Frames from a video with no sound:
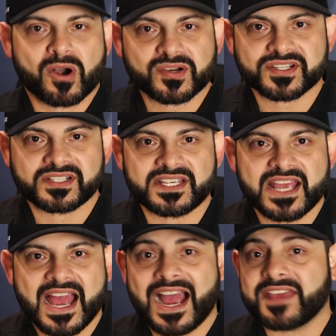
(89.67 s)

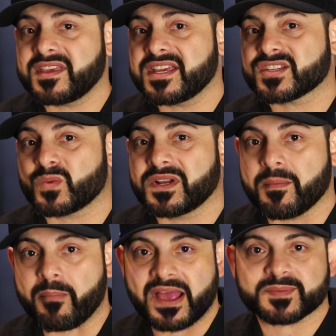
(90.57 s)
Personally, I think it's one of
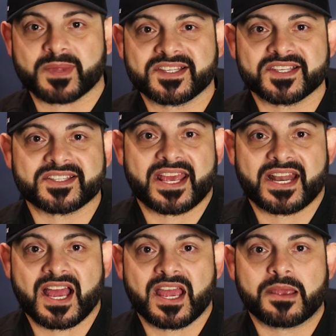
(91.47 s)
the best places in
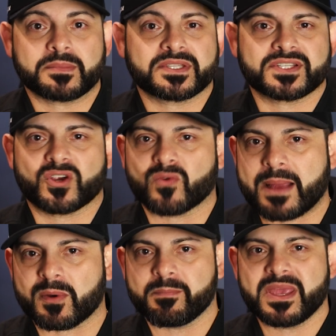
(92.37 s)
Anaheim to
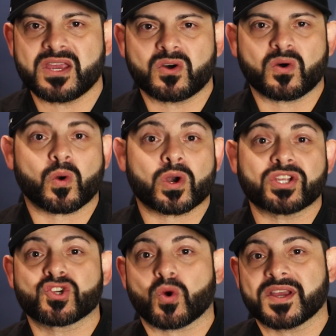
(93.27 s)
grab a meal or
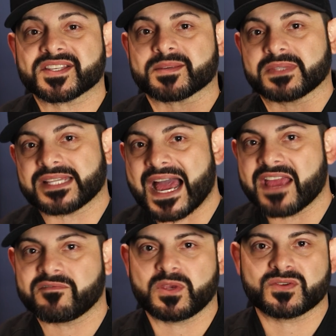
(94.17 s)
enjoy some
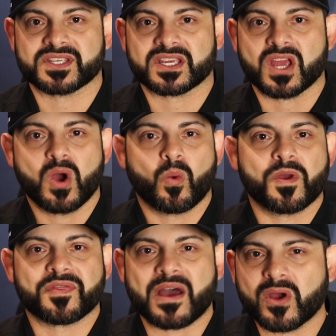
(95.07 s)
live music
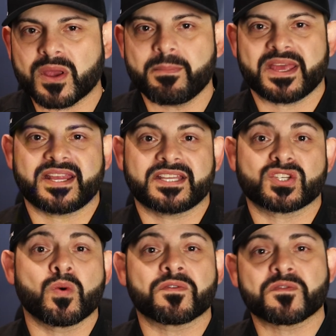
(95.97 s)
without committing
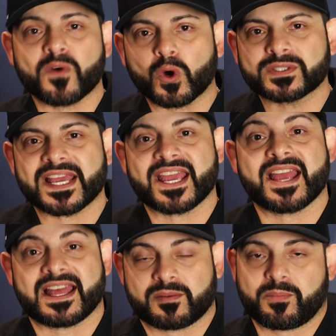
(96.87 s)
to a full day
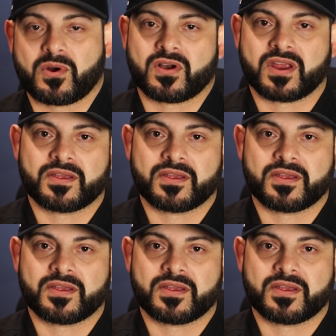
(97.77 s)
at the park.